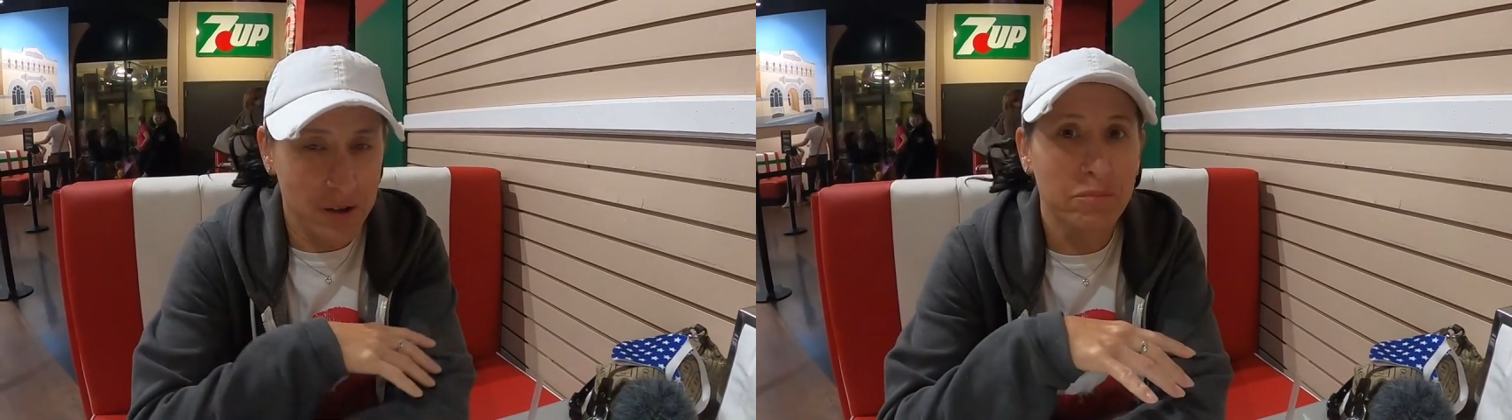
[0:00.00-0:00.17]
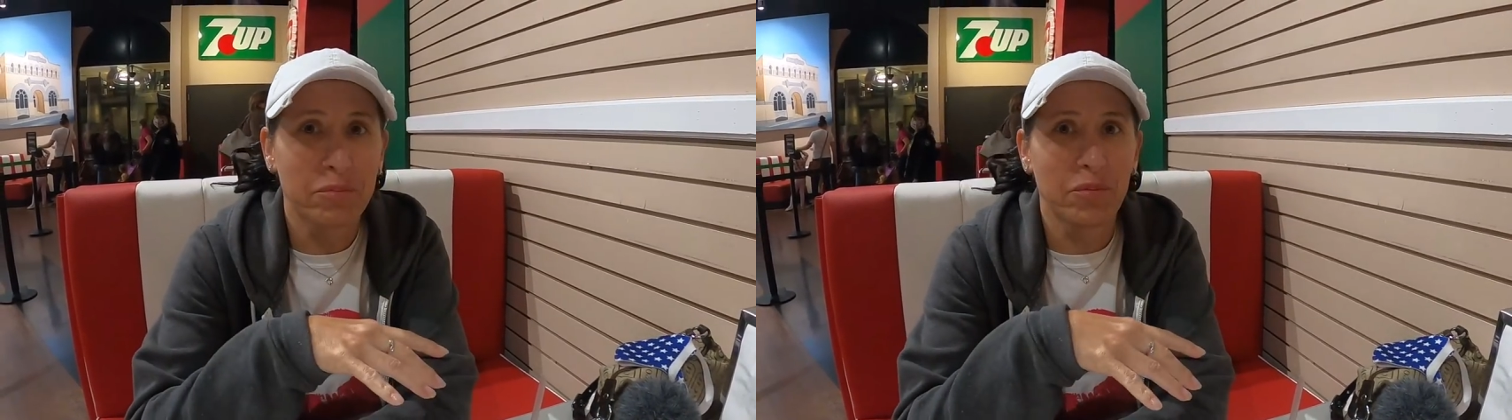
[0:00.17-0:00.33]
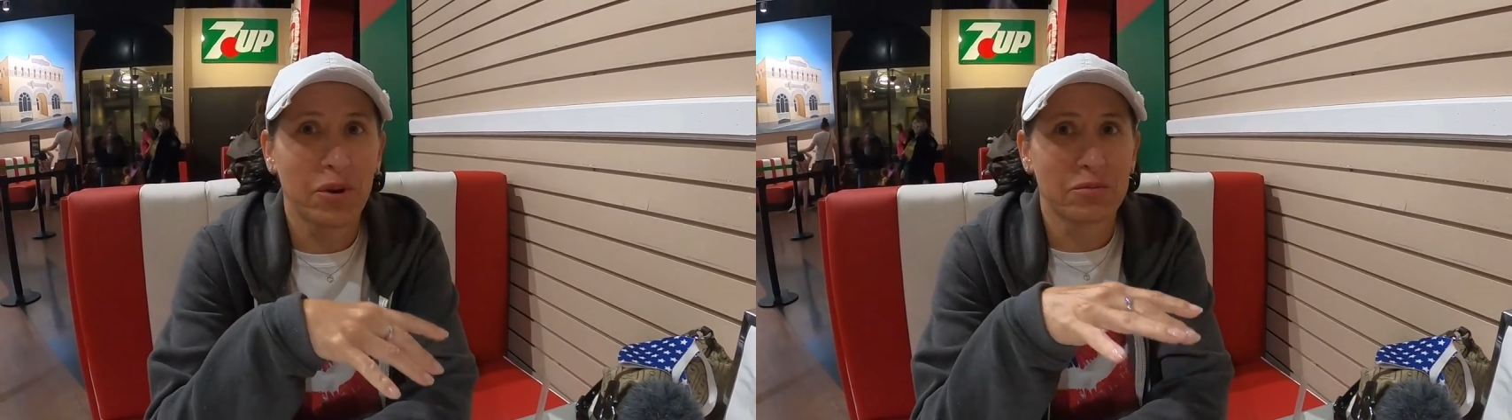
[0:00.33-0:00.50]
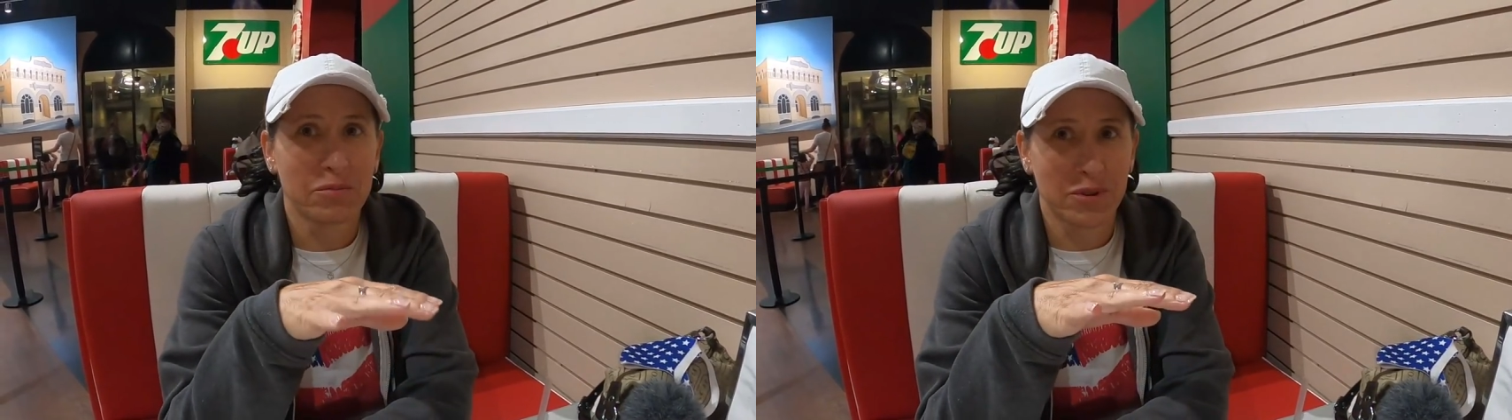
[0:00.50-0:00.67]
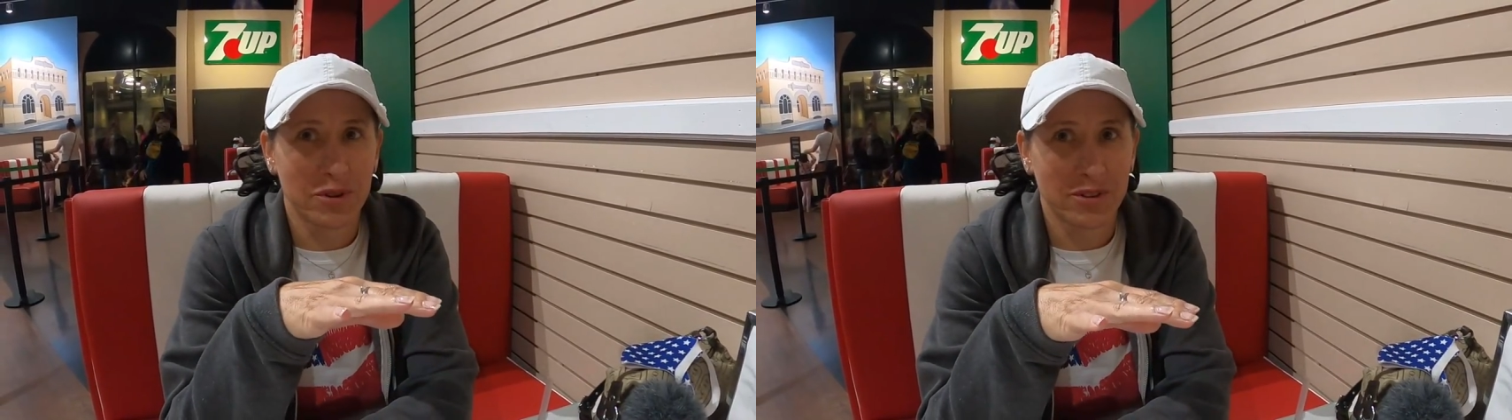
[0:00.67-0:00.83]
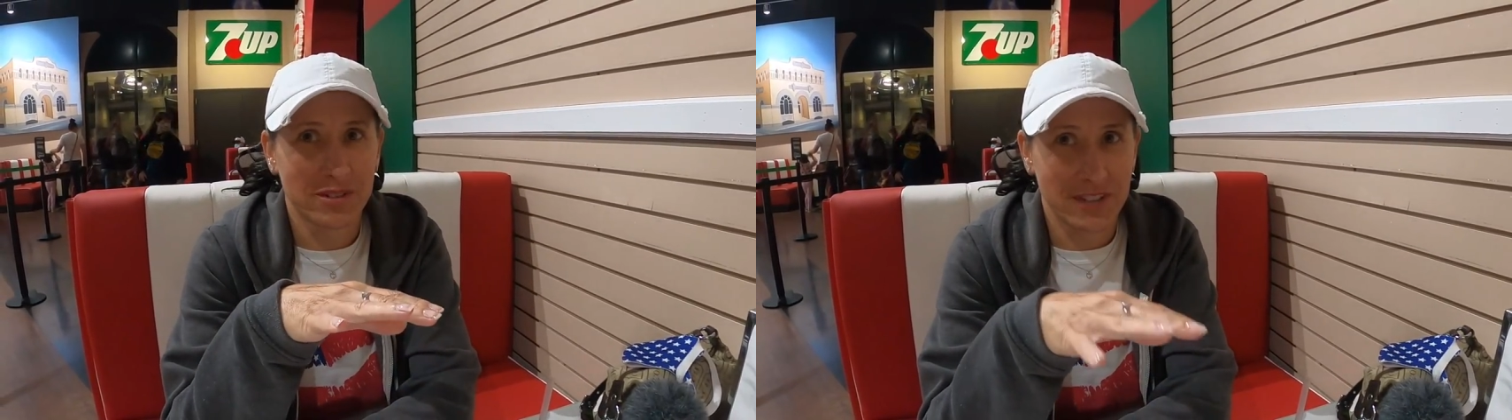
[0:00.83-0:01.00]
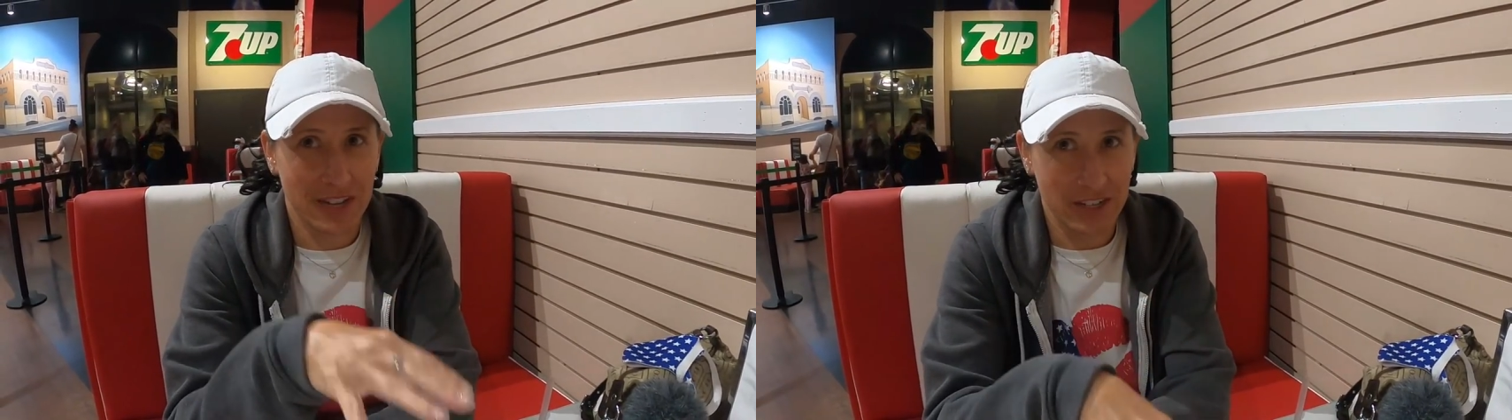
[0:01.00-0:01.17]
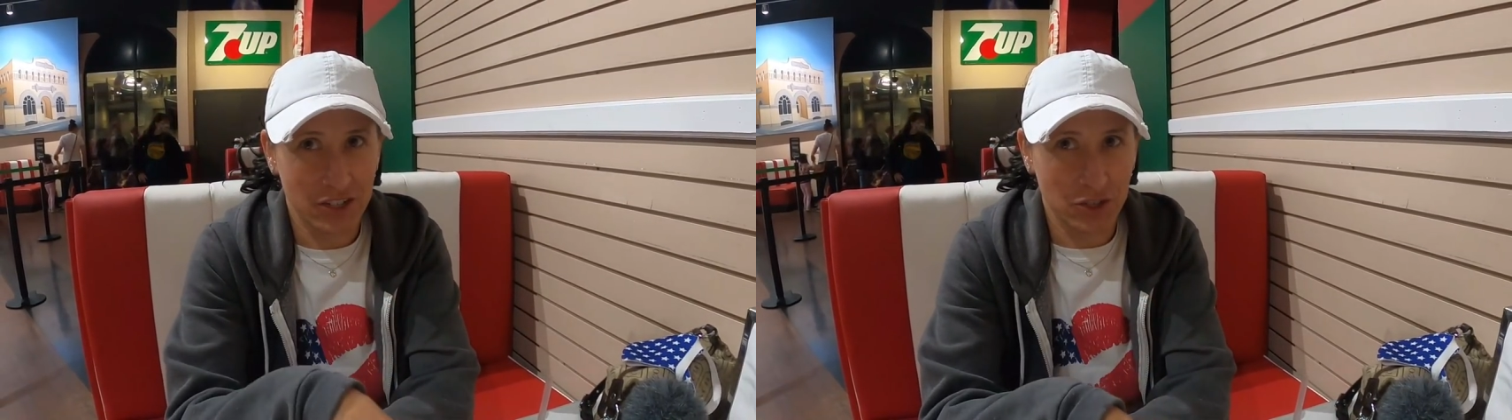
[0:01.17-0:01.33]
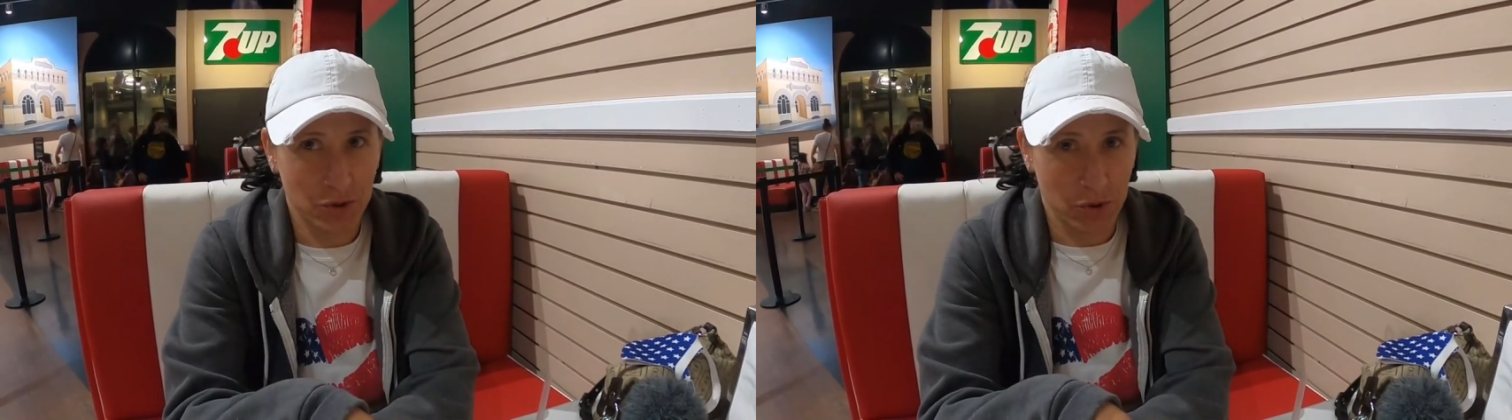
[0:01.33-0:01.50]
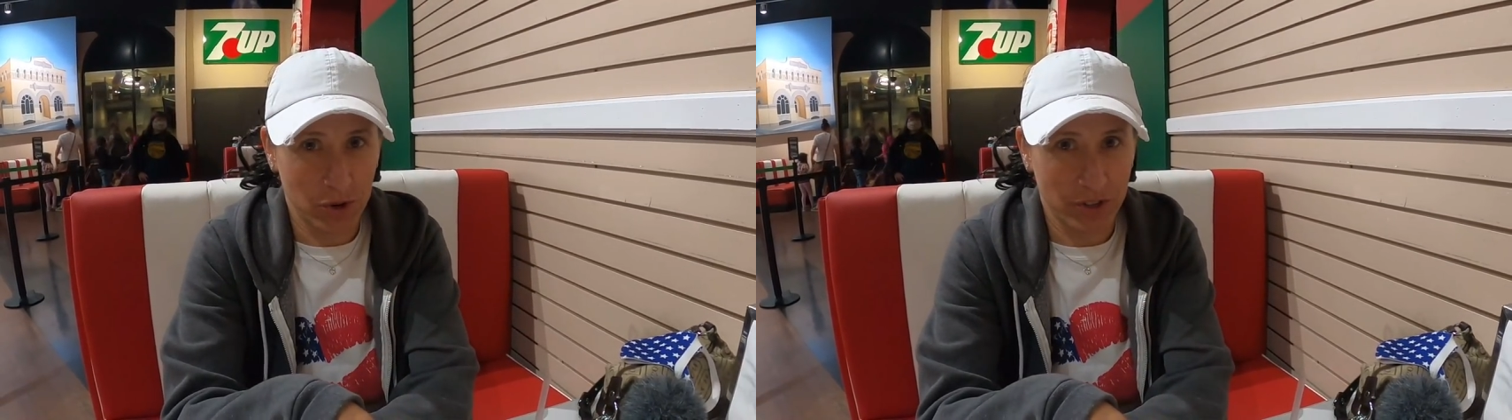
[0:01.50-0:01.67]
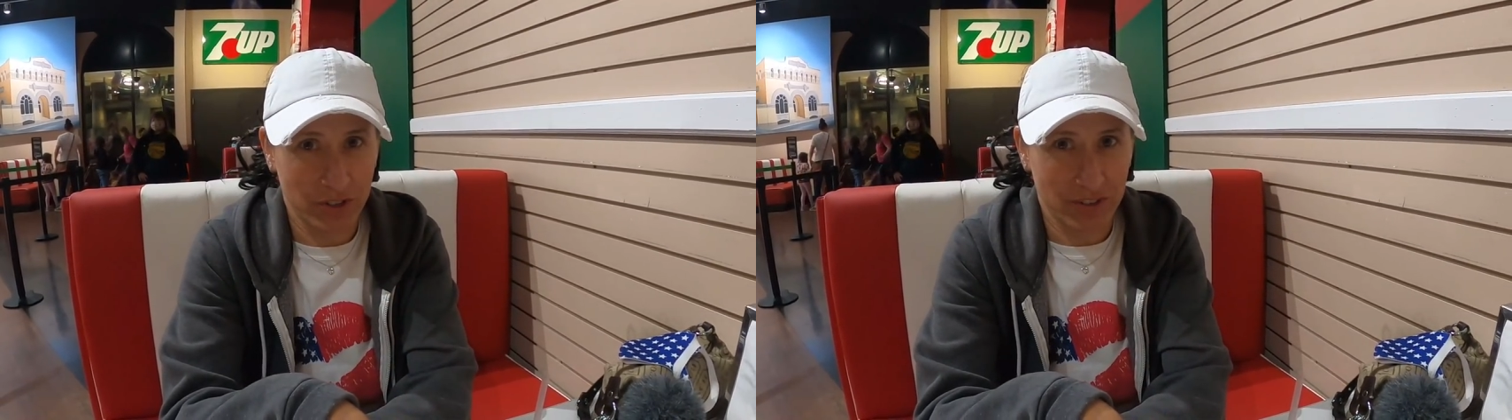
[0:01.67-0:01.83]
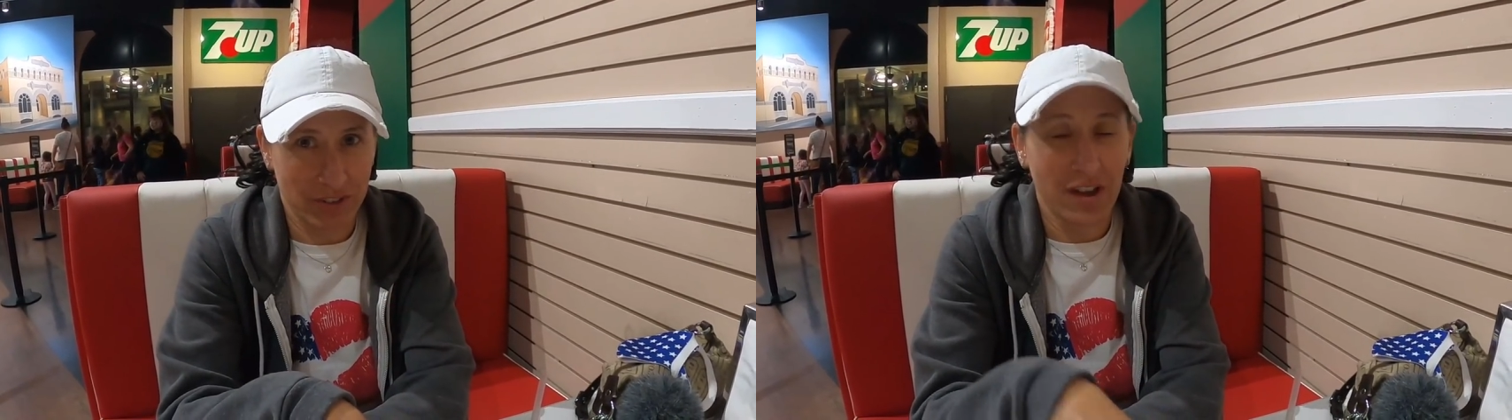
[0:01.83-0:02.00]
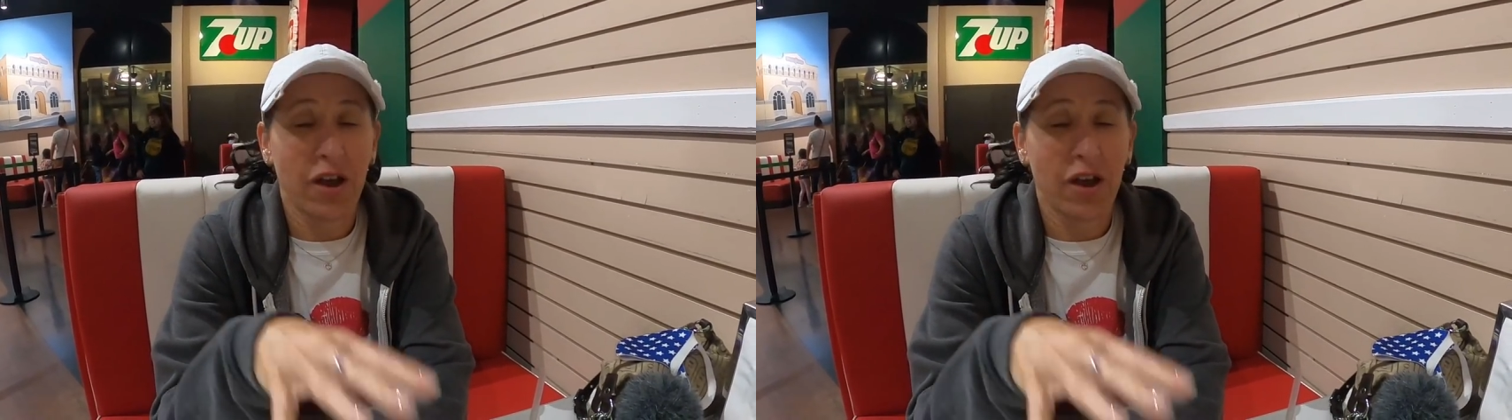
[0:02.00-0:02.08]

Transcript: I'm, I'm gonna taste yours.